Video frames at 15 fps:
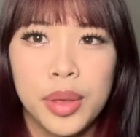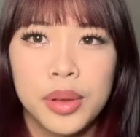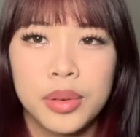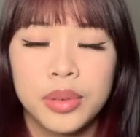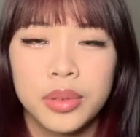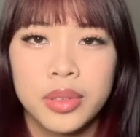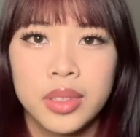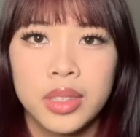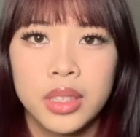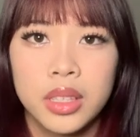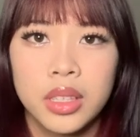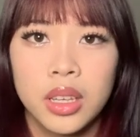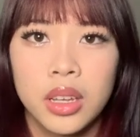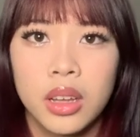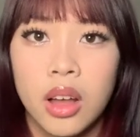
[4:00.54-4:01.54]

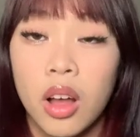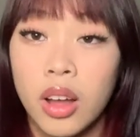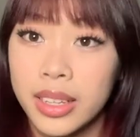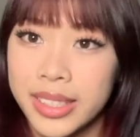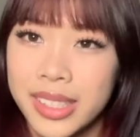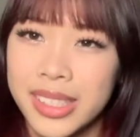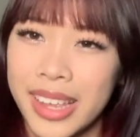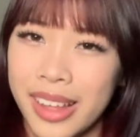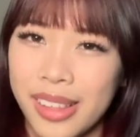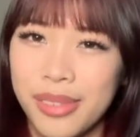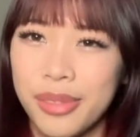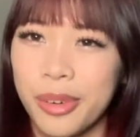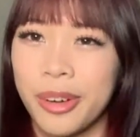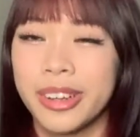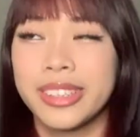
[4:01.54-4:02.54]
those on sale, of
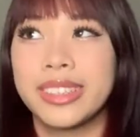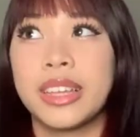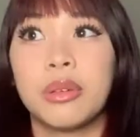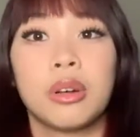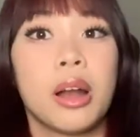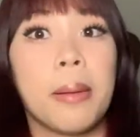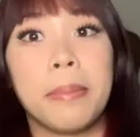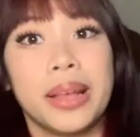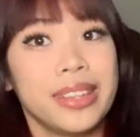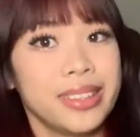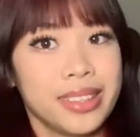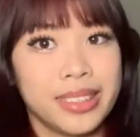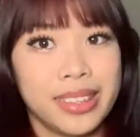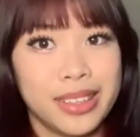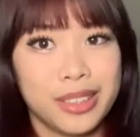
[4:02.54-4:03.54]
course. They were
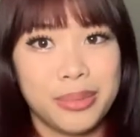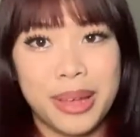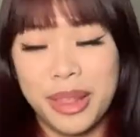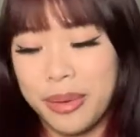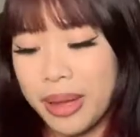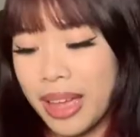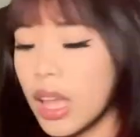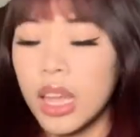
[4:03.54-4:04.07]
amazing sales, by the way.